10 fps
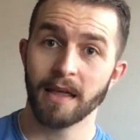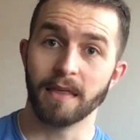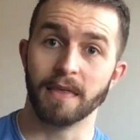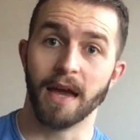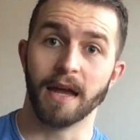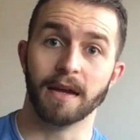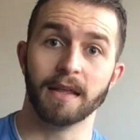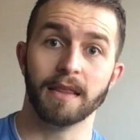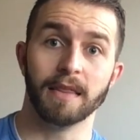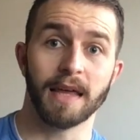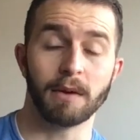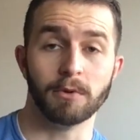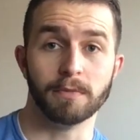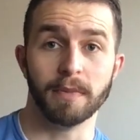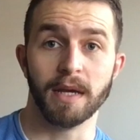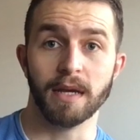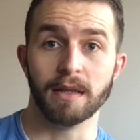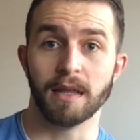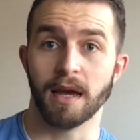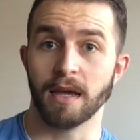then that would
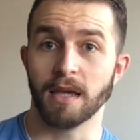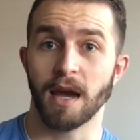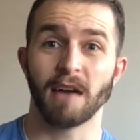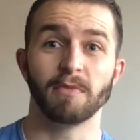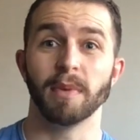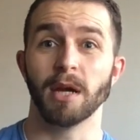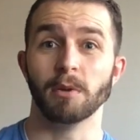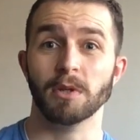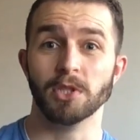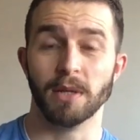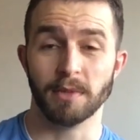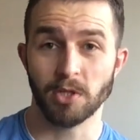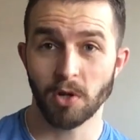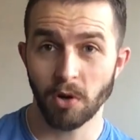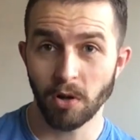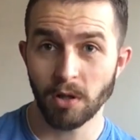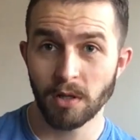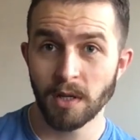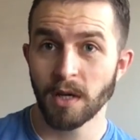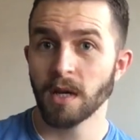mean that you haven't been going to the gym at all,
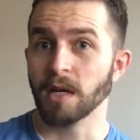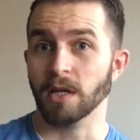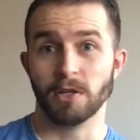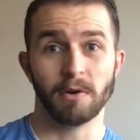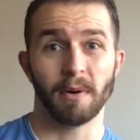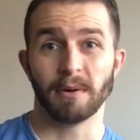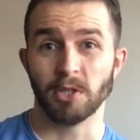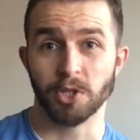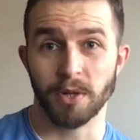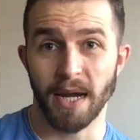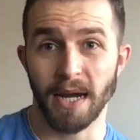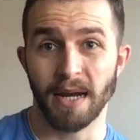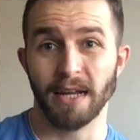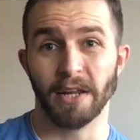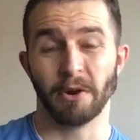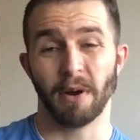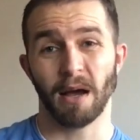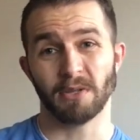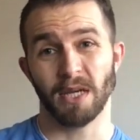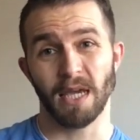you don't know how to train, and you don't know
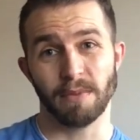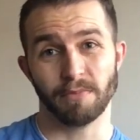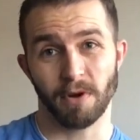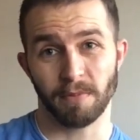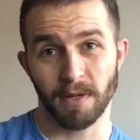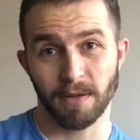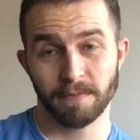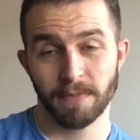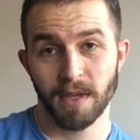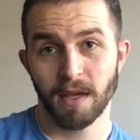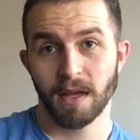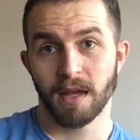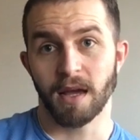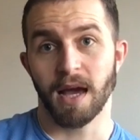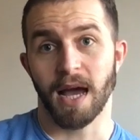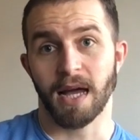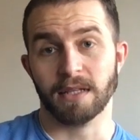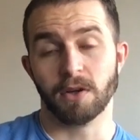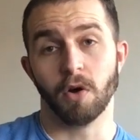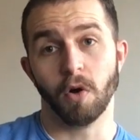how to eat properly.
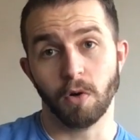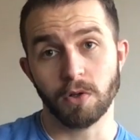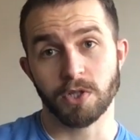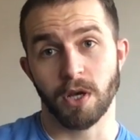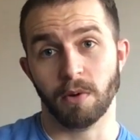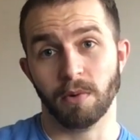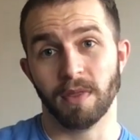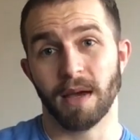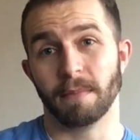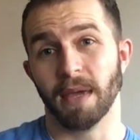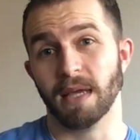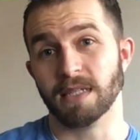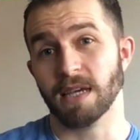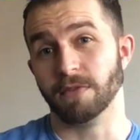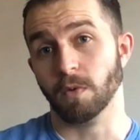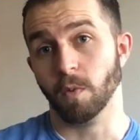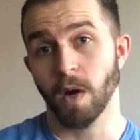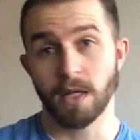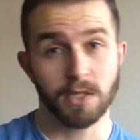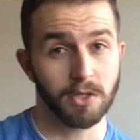And also that means if you
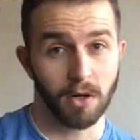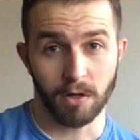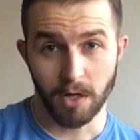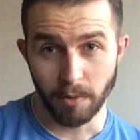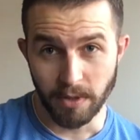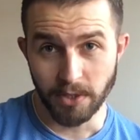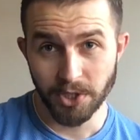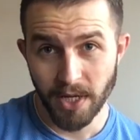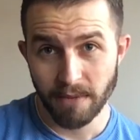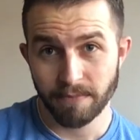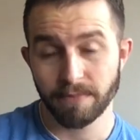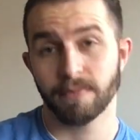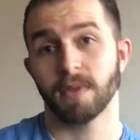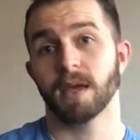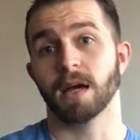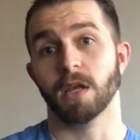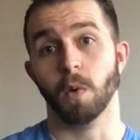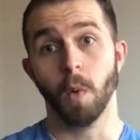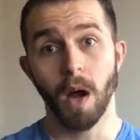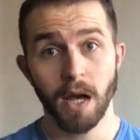were to start going to the gym and
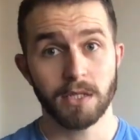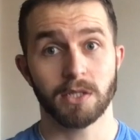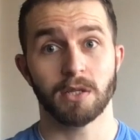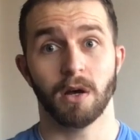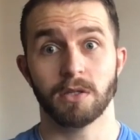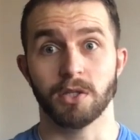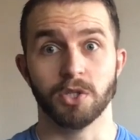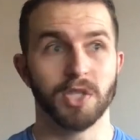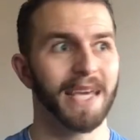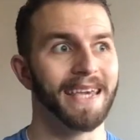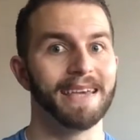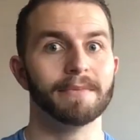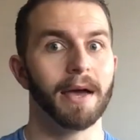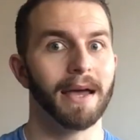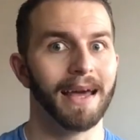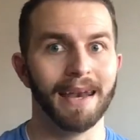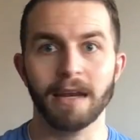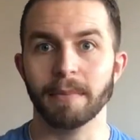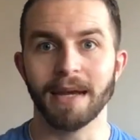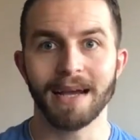you were start to just eat a
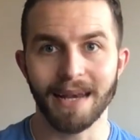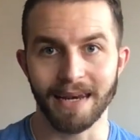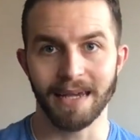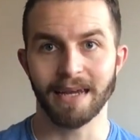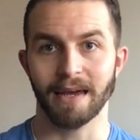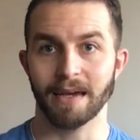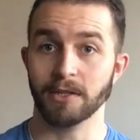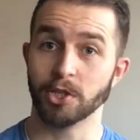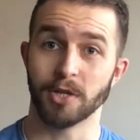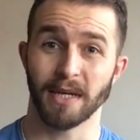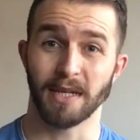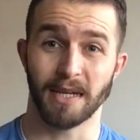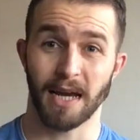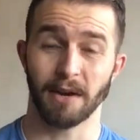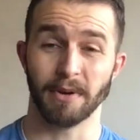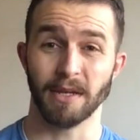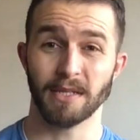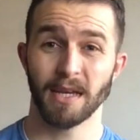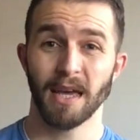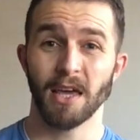little bit cleaner and track your
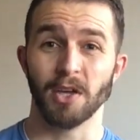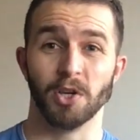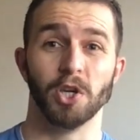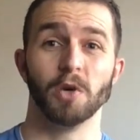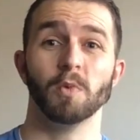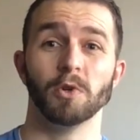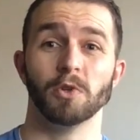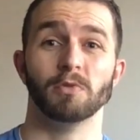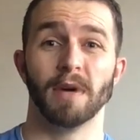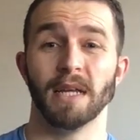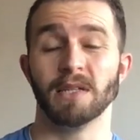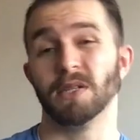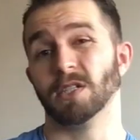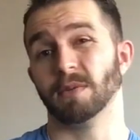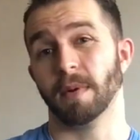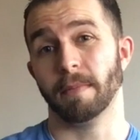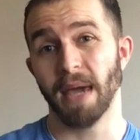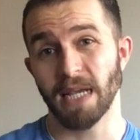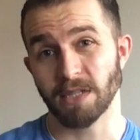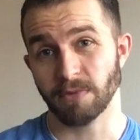calories, you would already see some
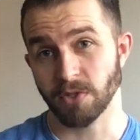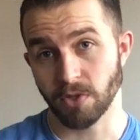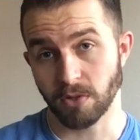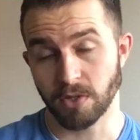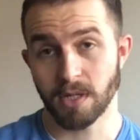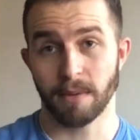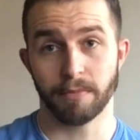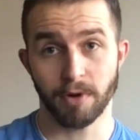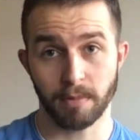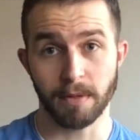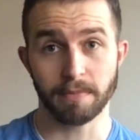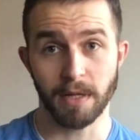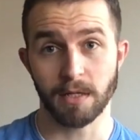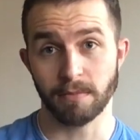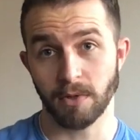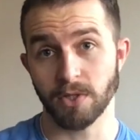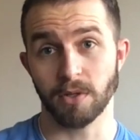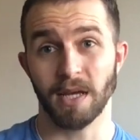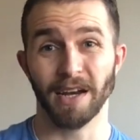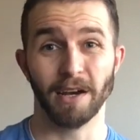amazing results and probably build
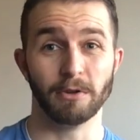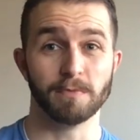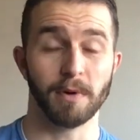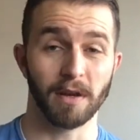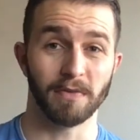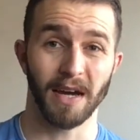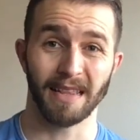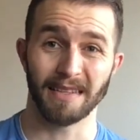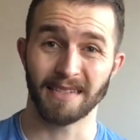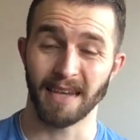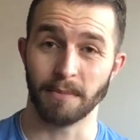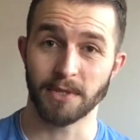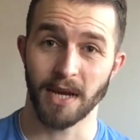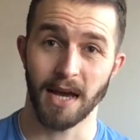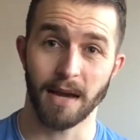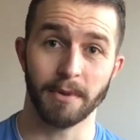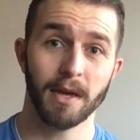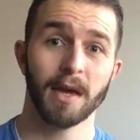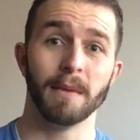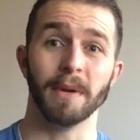muscle and lose body fat at the same time,
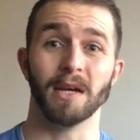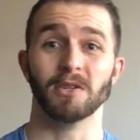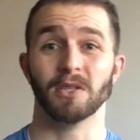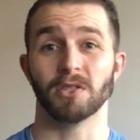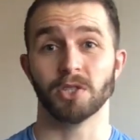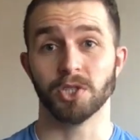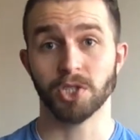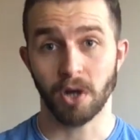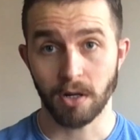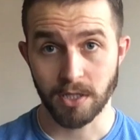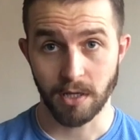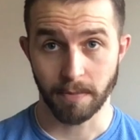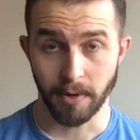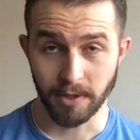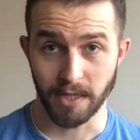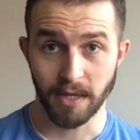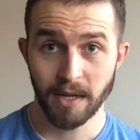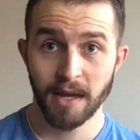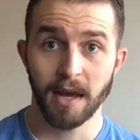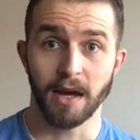because it's a shock to your body
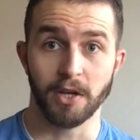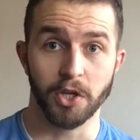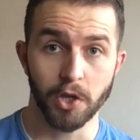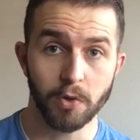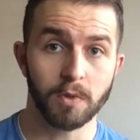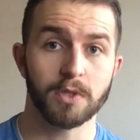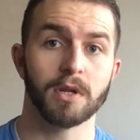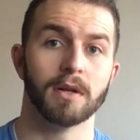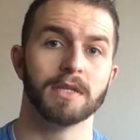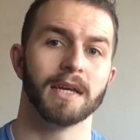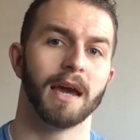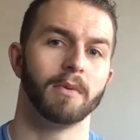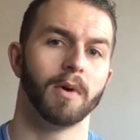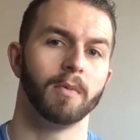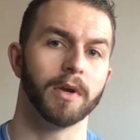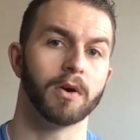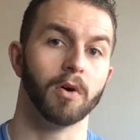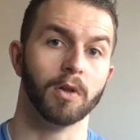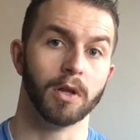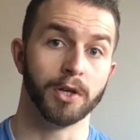and you would start to get what we
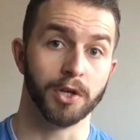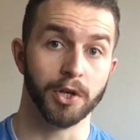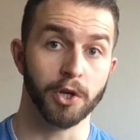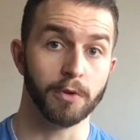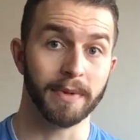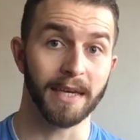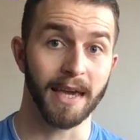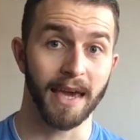call newbie